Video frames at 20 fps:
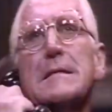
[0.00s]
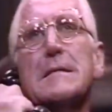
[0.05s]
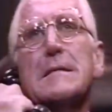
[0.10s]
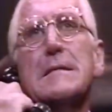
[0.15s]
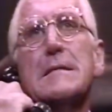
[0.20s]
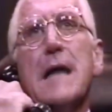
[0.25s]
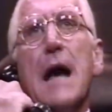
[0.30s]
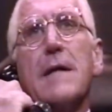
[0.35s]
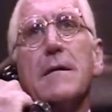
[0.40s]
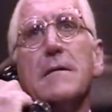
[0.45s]

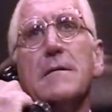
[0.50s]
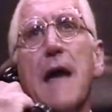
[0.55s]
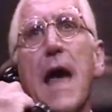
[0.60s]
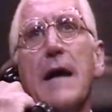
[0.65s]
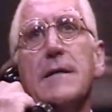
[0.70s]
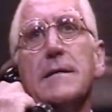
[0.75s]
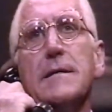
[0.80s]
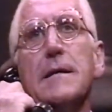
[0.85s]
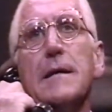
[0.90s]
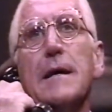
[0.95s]
Dr.
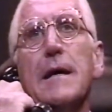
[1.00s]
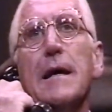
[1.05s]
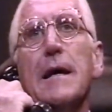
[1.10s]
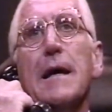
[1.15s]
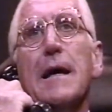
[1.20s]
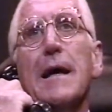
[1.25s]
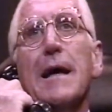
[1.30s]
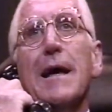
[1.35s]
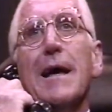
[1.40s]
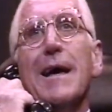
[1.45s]
Jackson,
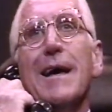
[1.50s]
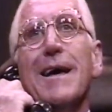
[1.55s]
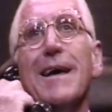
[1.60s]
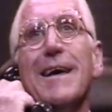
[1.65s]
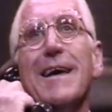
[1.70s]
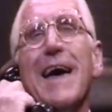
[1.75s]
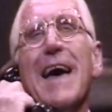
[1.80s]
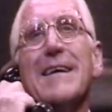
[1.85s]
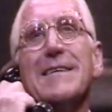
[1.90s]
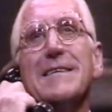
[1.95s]

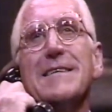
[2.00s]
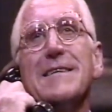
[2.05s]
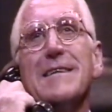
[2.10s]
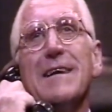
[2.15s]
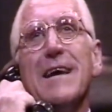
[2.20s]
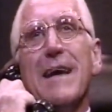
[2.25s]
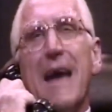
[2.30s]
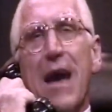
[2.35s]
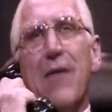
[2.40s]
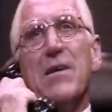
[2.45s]
Yes,
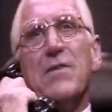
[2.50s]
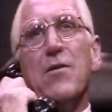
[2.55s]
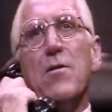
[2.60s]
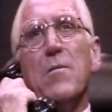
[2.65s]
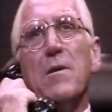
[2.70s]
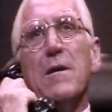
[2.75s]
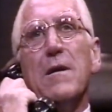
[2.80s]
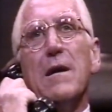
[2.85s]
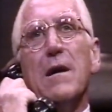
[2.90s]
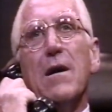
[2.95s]
Harry
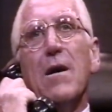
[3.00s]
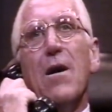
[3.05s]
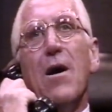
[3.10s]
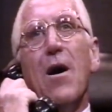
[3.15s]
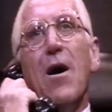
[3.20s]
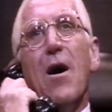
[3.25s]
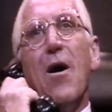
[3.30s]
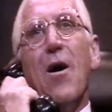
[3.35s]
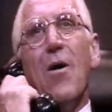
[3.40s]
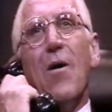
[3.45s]
Truman.
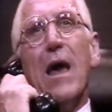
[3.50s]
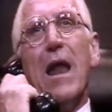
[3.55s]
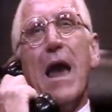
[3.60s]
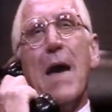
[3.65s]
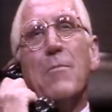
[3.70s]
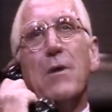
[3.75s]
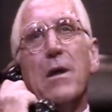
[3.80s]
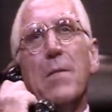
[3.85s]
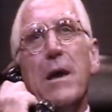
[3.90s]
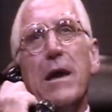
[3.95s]
Oh, well,
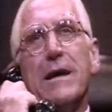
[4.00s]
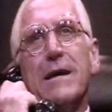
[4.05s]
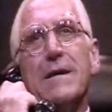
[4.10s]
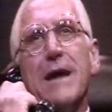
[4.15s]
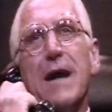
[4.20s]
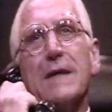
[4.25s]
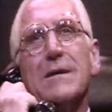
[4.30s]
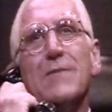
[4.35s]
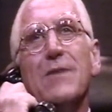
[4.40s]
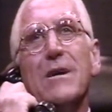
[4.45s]
I'm going to make it,
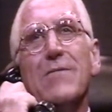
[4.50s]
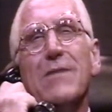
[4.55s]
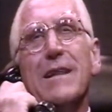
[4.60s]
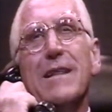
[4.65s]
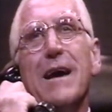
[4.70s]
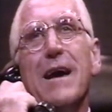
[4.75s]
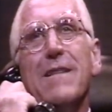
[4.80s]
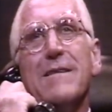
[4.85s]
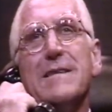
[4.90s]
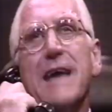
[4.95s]
Doctor, one way or
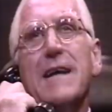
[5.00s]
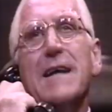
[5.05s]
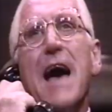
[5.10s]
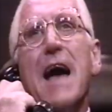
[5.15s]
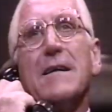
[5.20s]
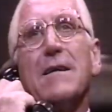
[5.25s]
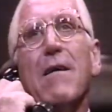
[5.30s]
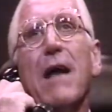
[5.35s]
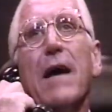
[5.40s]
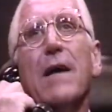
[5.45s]
the other. Say,
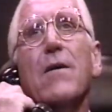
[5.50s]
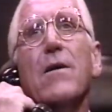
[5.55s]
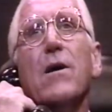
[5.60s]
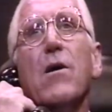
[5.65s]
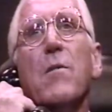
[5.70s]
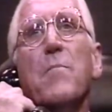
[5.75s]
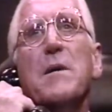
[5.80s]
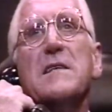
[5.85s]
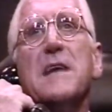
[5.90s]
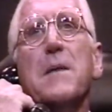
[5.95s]
Doctor, I know you're
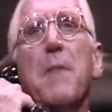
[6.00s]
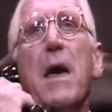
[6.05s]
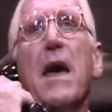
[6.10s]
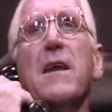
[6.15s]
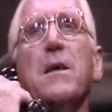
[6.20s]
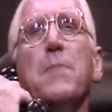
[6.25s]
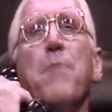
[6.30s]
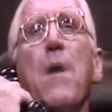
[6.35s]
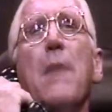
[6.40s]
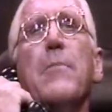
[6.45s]
a busy man.
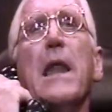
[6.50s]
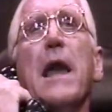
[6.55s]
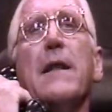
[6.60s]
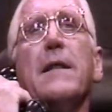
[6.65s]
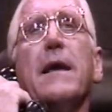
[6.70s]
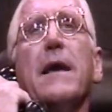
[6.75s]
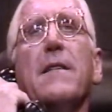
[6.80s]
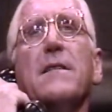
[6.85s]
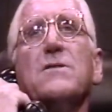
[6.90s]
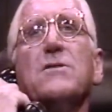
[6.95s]
You'd probably like
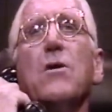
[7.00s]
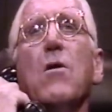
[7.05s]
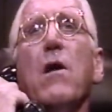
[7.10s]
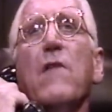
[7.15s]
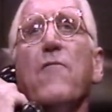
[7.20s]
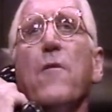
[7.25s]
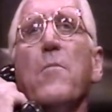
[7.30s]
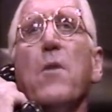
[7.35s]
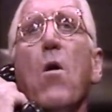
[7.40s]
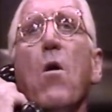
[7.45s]
to get the story
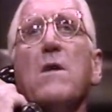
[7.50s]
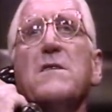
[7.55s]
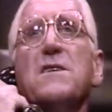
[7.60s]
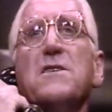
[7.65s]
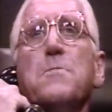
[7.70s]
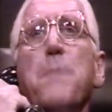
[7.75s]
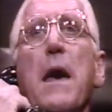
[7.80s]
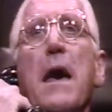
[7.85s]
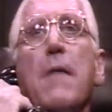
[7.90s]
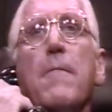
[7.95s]
from the
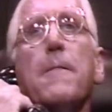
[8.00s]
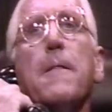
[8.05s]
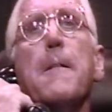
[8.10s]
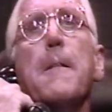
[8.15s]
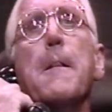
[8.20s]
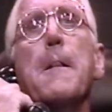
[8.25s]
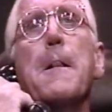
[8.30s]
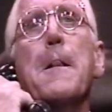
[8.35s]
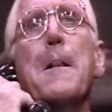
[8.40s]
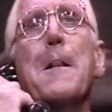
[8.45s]
horse's mouth.
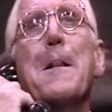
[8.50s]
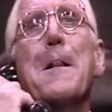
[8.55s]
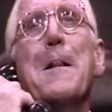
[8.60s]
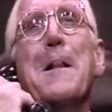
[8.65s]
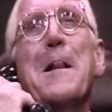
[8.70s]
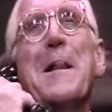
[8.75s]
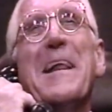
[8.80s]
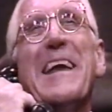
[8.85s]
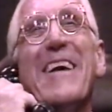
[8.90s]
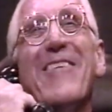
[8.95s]

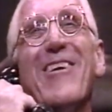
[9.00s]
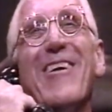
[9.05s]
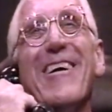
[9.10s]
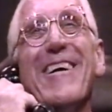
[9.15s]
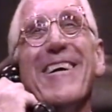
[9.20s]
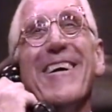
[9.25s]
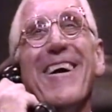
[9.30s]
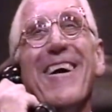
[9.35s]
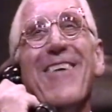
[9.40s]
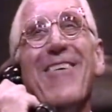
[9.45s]
You
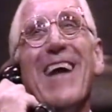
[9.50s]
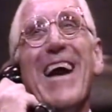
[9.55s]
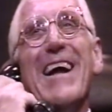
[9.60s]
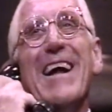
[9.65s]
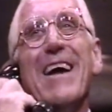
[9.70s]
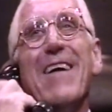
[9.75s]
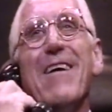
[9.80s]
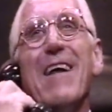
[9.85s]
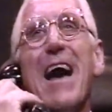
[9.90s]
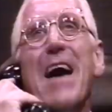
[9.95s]
would? All right.
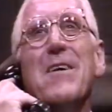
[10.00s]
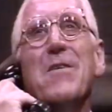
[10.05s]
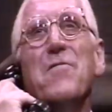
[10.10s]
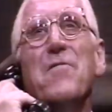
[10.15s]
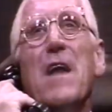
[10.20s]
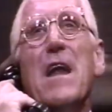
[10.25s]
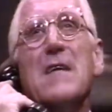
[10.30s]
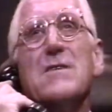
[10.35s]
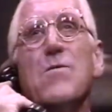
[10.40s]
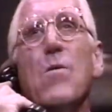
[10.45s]
I don't know how you
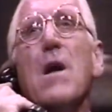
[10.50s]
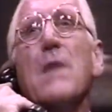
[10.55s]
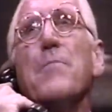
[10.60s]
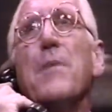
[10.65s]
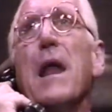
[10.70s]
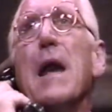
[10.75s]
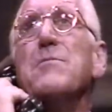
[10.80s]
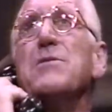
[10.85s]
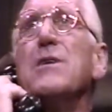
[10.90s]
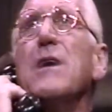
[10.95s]
fellas work,
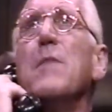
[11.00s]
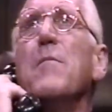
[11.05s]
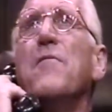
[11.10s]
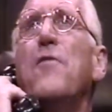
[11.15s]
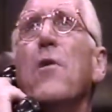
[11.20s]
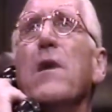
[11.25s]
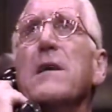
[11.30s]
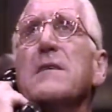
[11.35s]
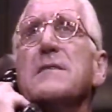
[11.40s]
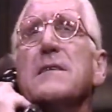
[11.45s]
but I'm sure
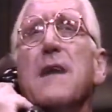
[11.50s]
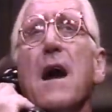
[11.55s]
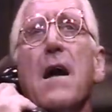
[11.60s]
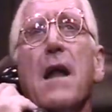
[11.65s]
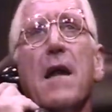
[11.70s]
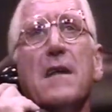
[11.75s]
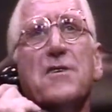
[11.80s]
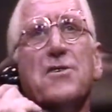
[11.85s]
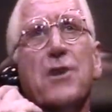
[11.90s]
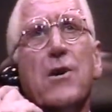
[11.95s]
before you start
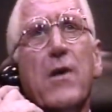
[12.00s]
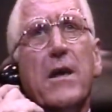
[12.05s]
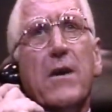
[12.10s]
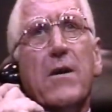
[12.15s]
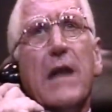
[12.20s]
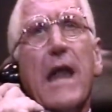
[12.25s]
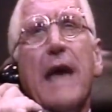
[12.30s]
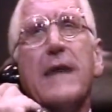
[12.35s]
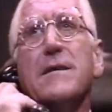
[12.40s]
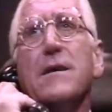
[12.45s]
on a journey,
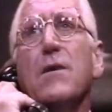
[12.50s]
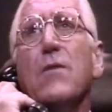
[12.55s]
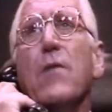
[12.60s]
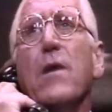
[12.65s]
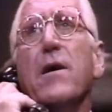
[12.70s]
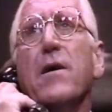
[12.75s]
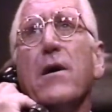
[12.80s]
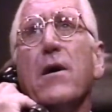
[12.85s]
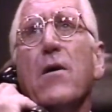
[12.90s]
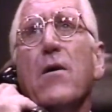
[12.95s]
you'd like to know
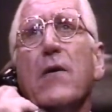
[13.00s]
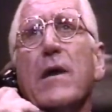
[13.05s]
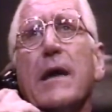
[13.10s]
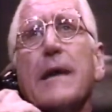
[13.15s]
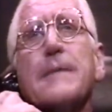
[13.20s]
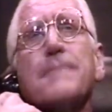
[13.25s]
where you're going.